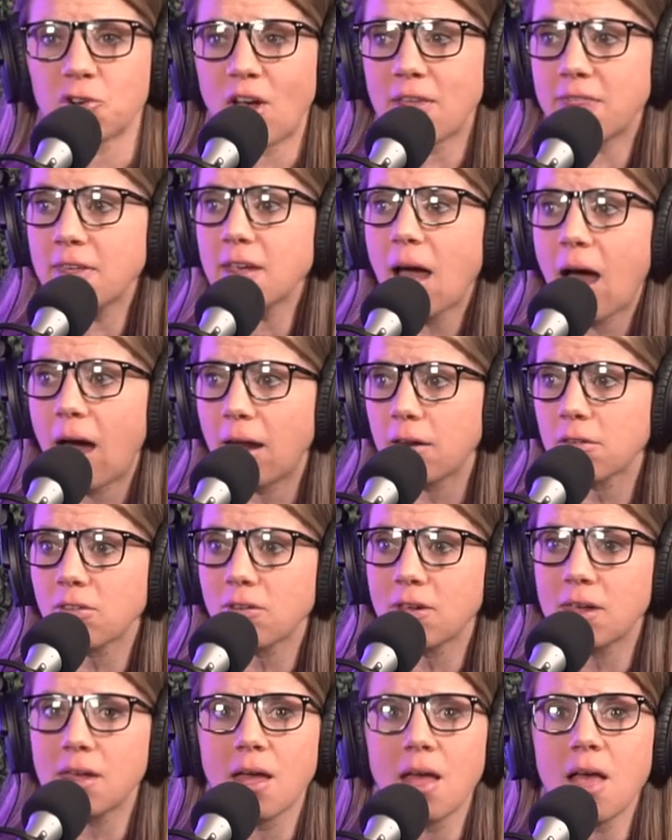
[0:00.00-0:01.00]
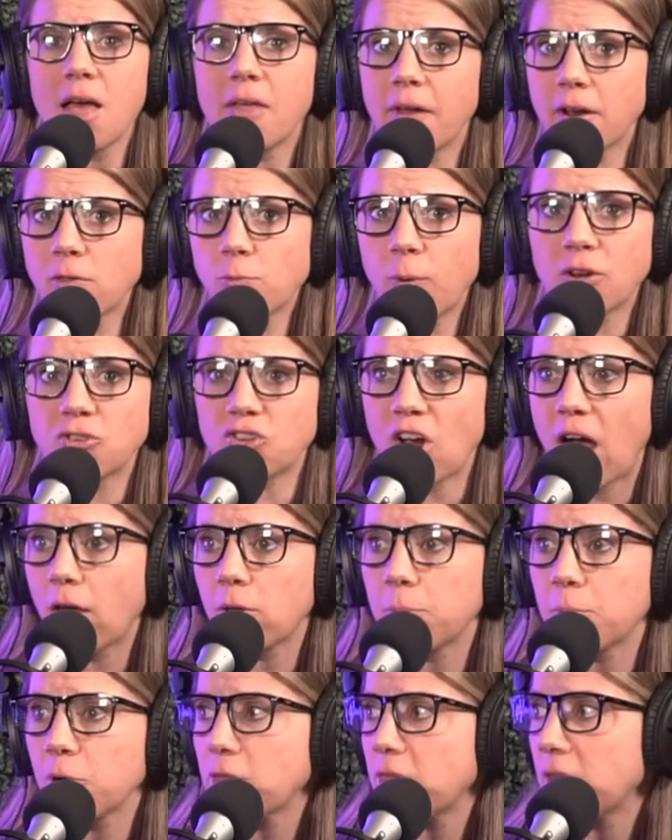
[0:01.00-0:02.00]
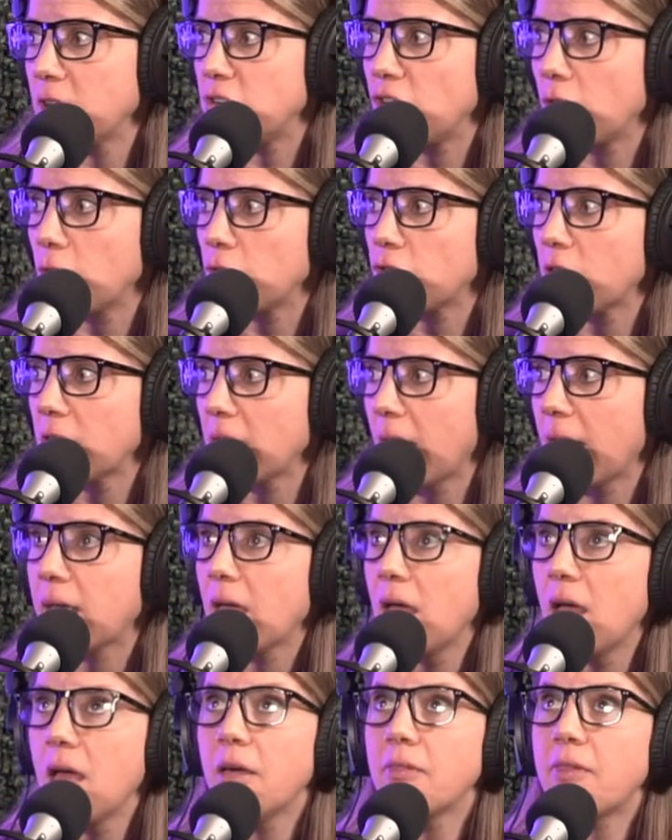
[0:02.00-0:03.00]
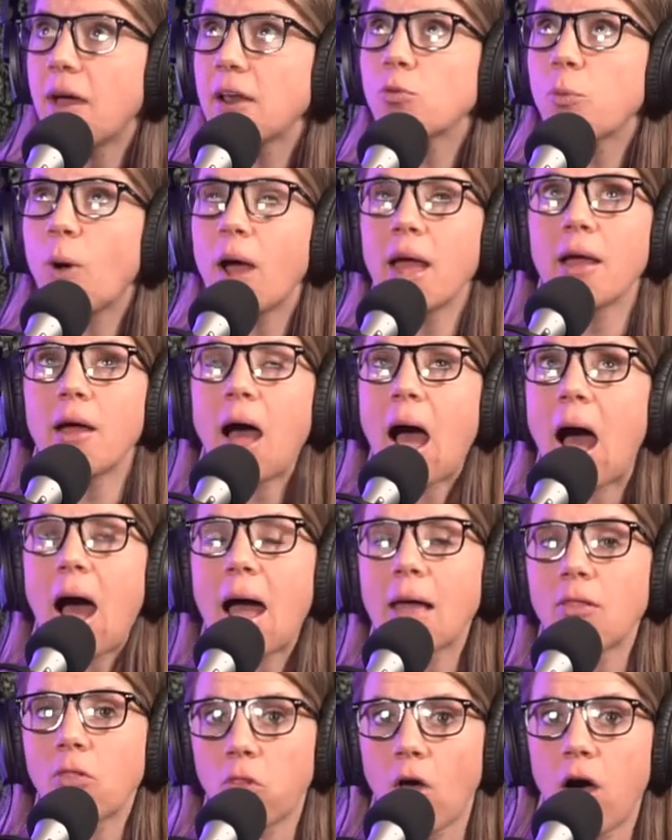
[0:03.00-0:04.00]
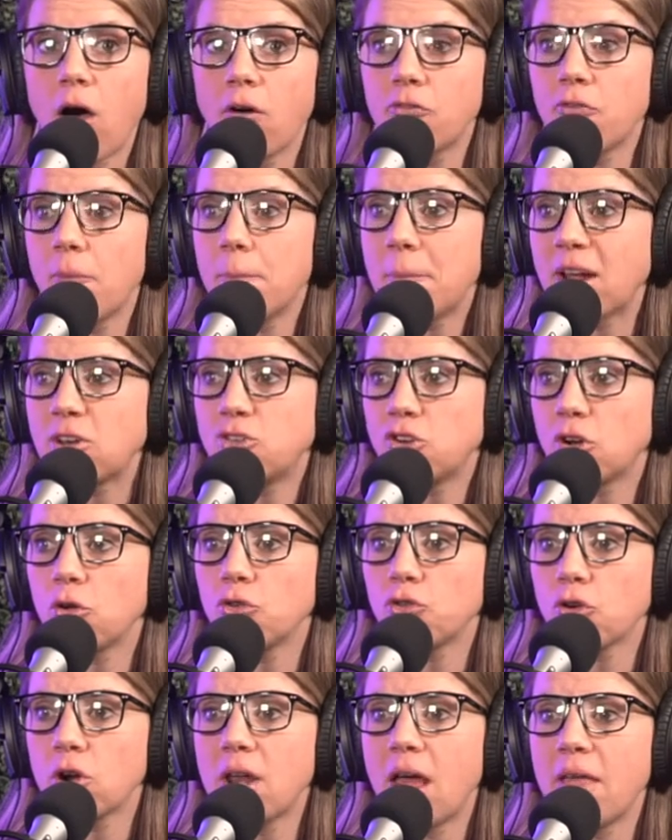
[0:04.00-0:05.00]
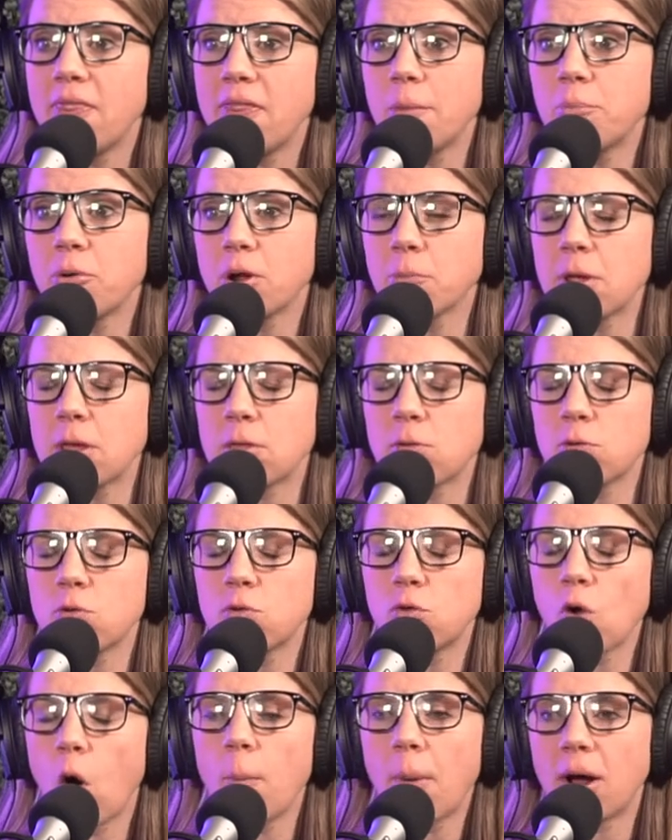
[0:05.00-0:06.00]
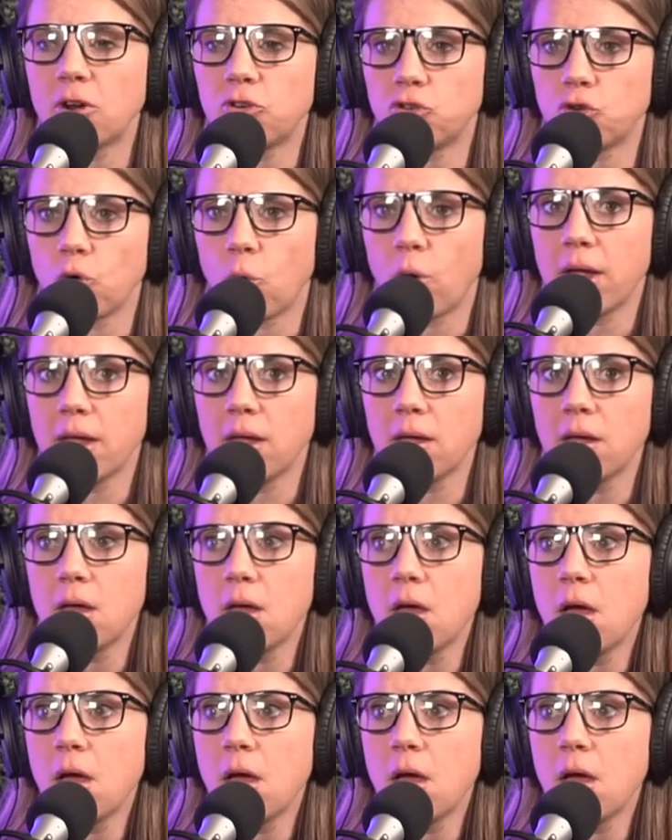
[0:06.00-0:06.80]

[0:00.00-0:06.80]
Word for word: I think honestly, that's why childbirth and children, like that's why I love my children and they bring me so much joy,